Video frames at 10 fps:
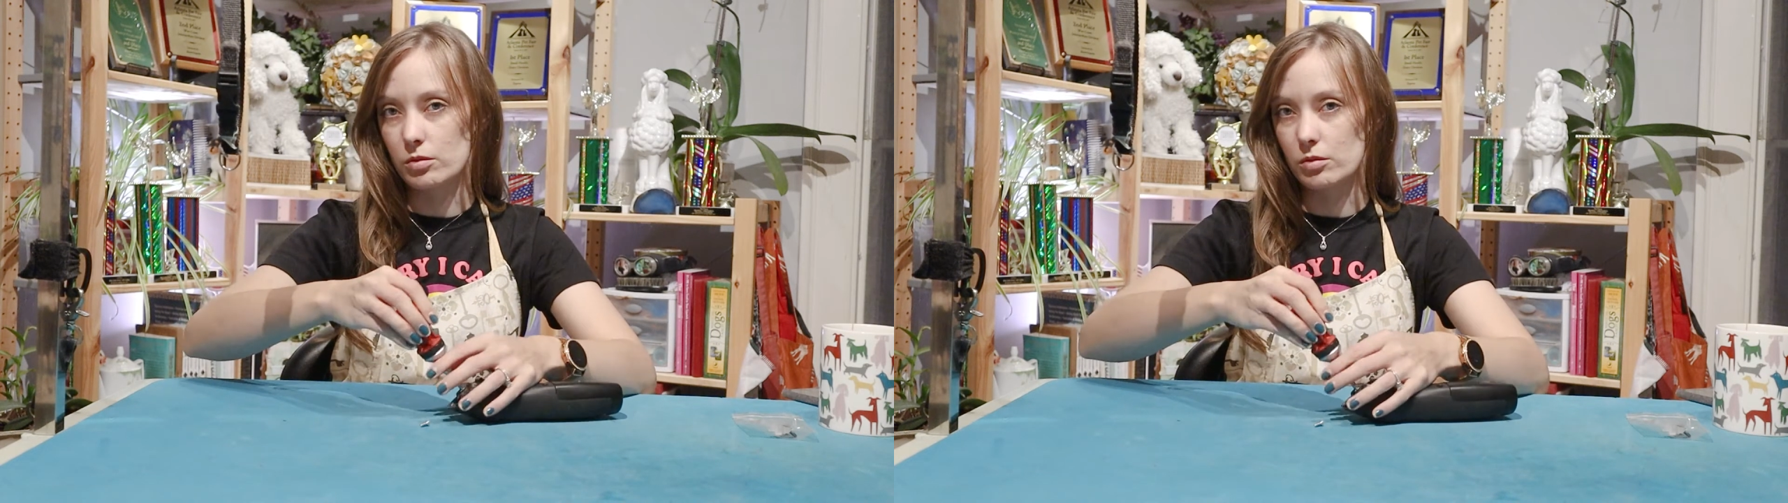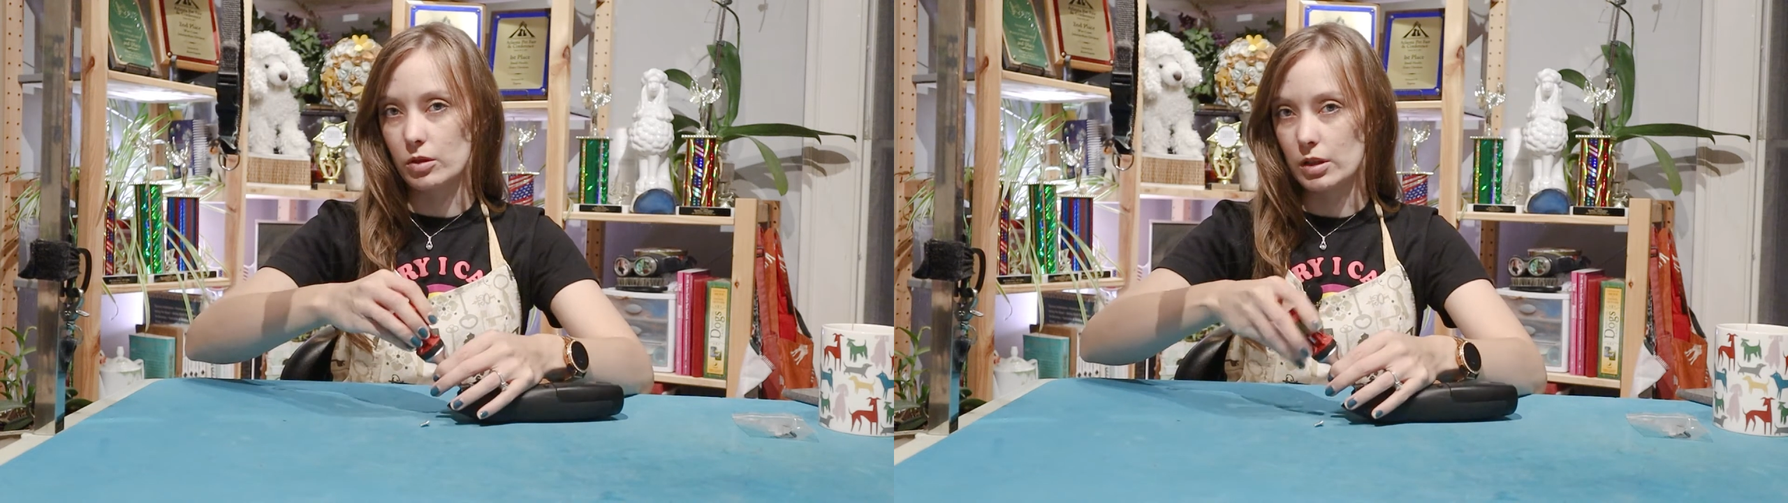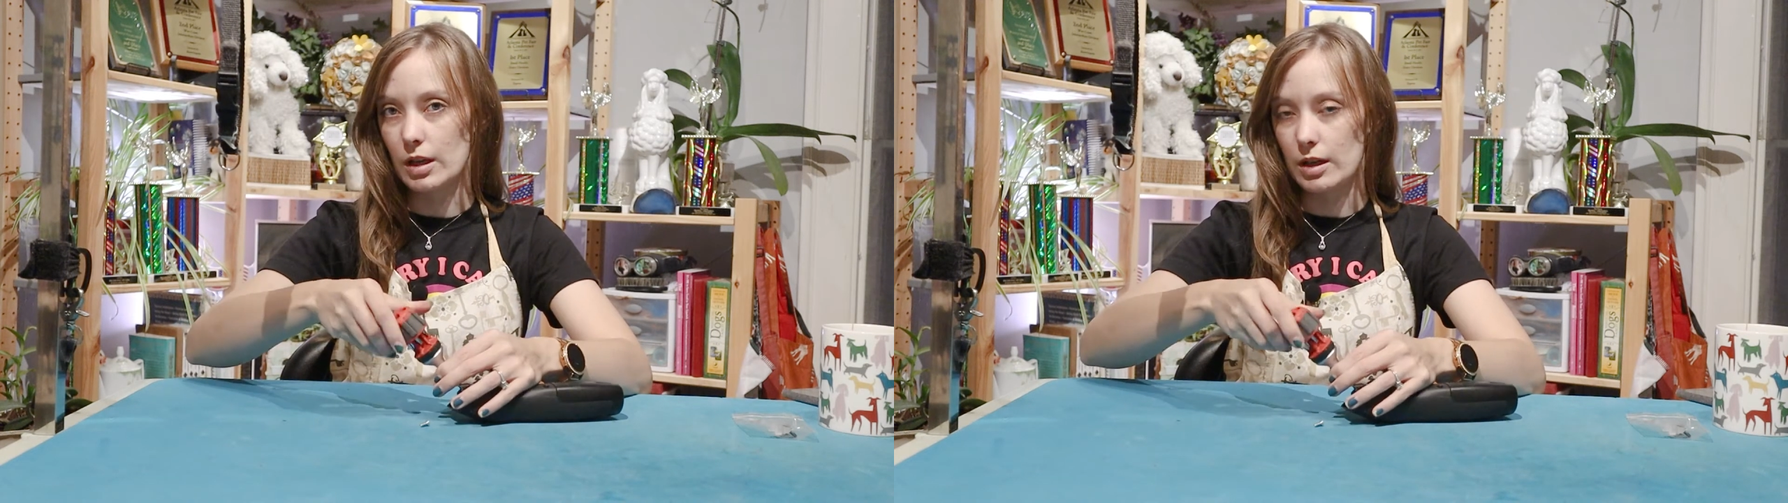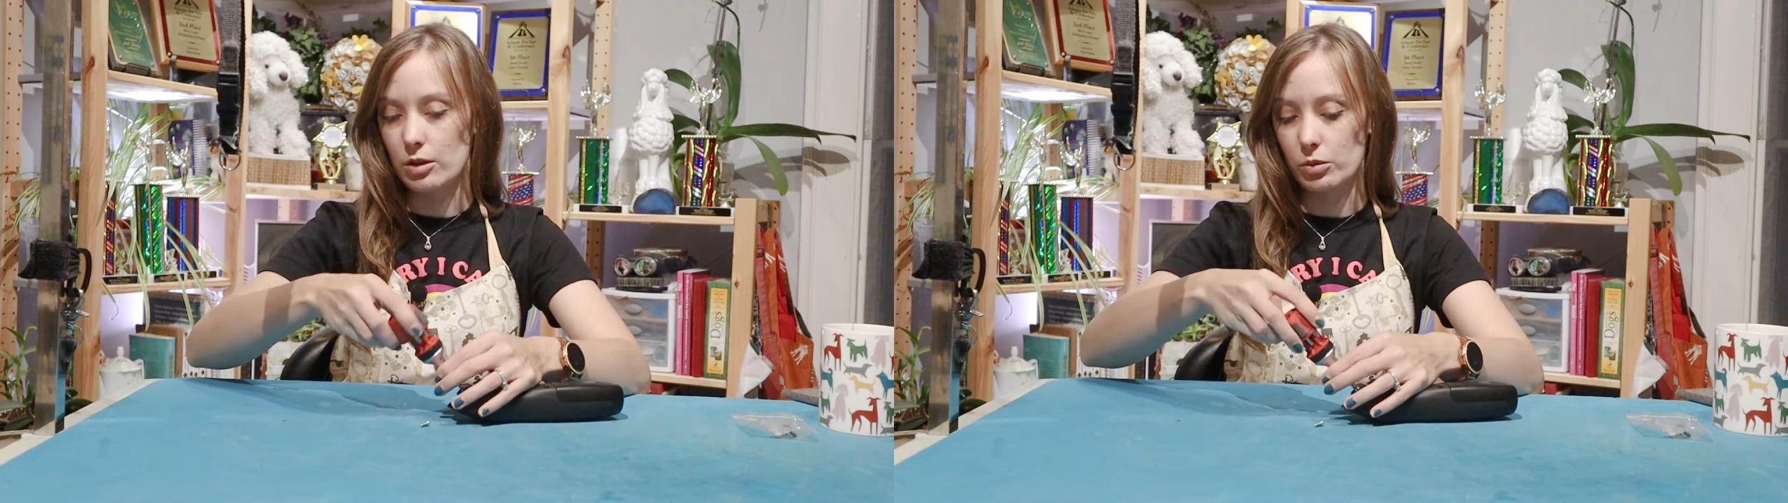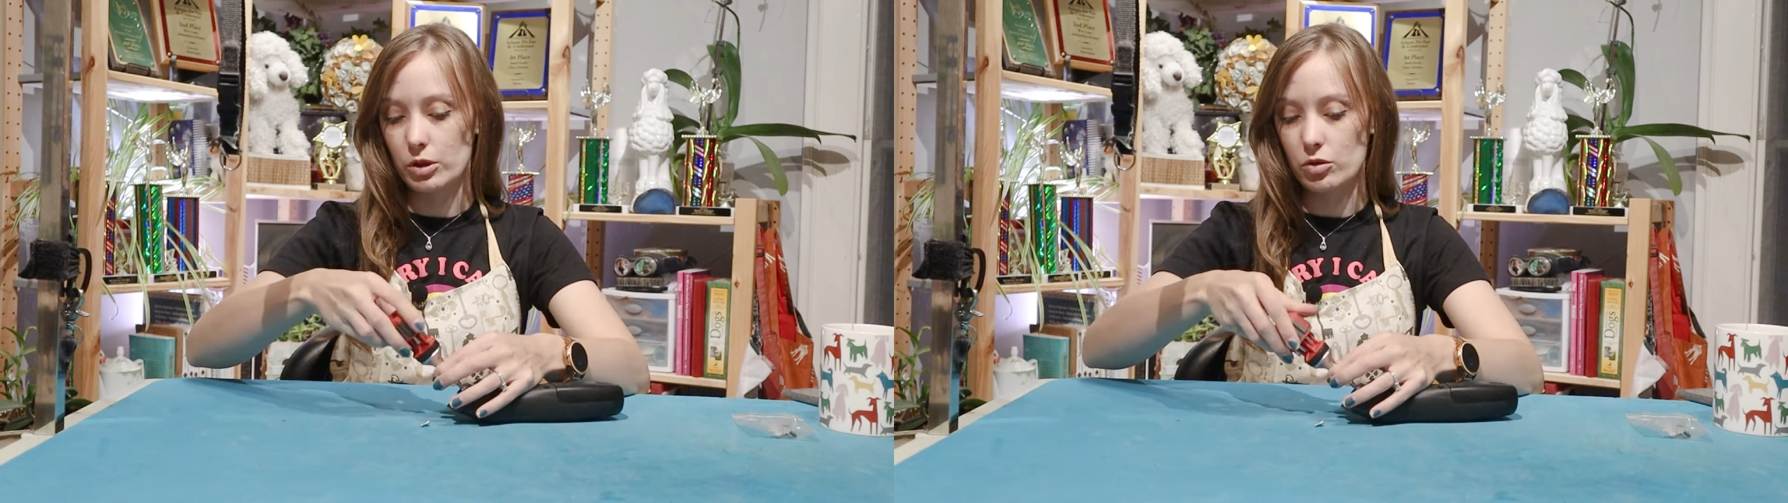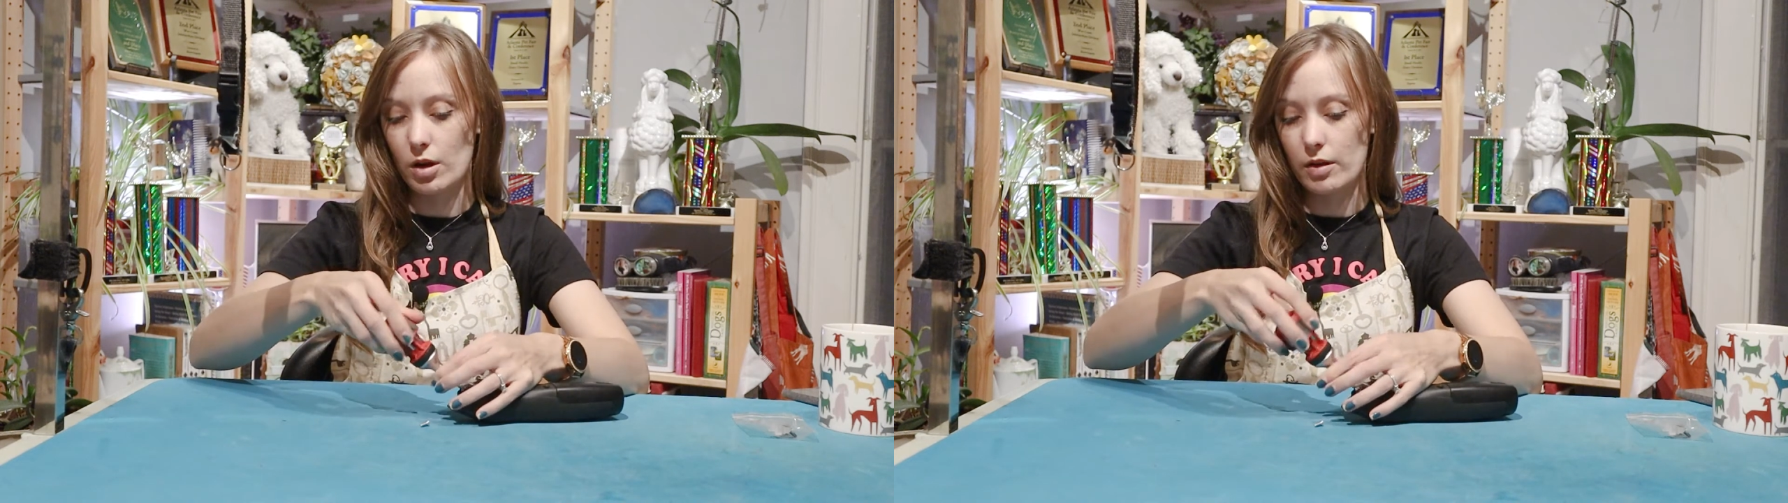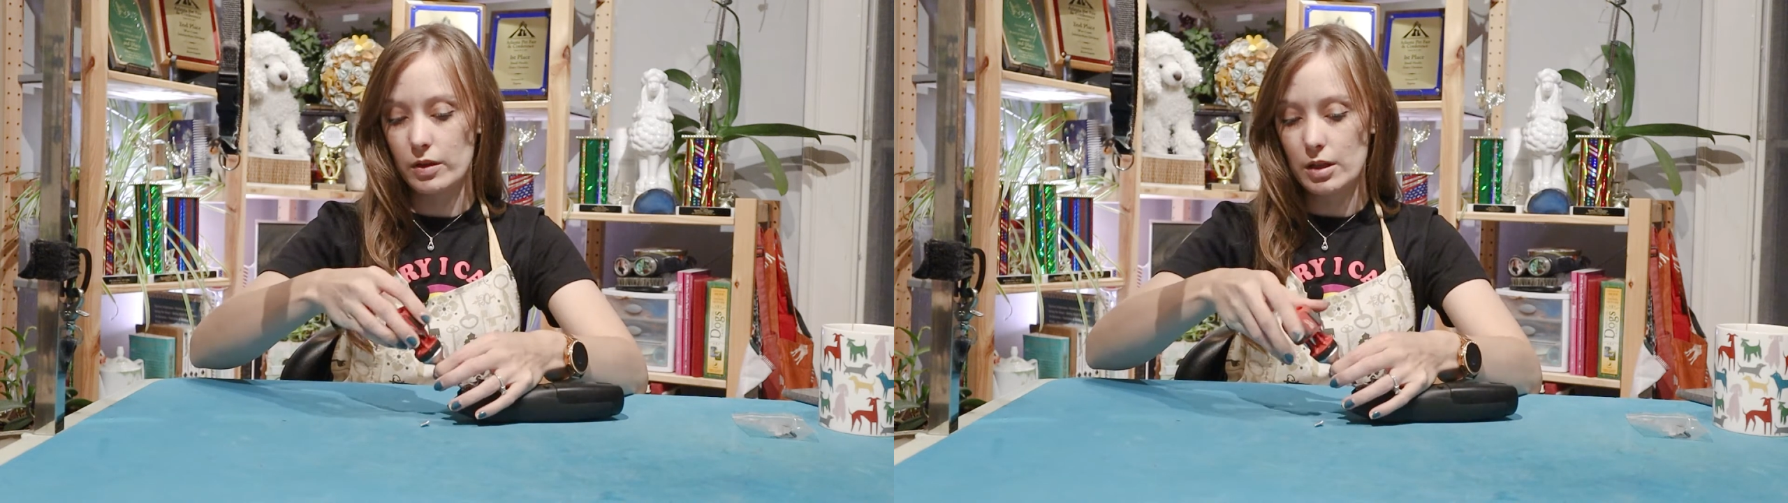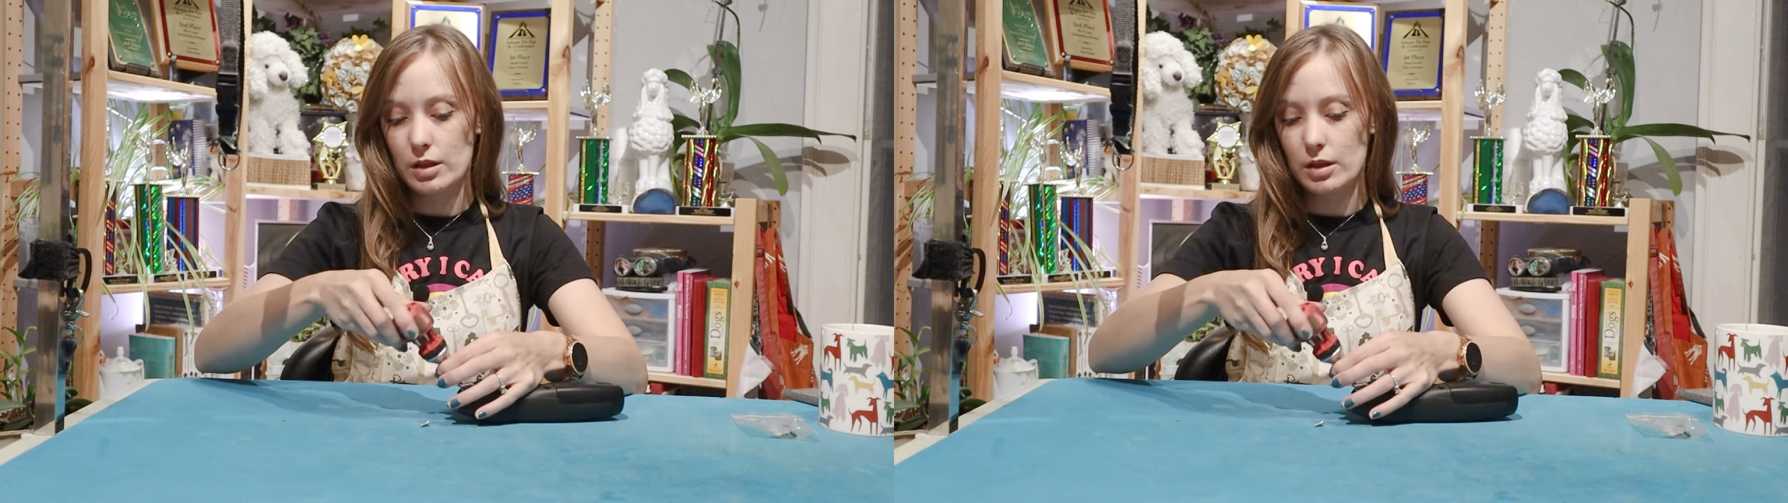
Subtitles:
look at your blade drive.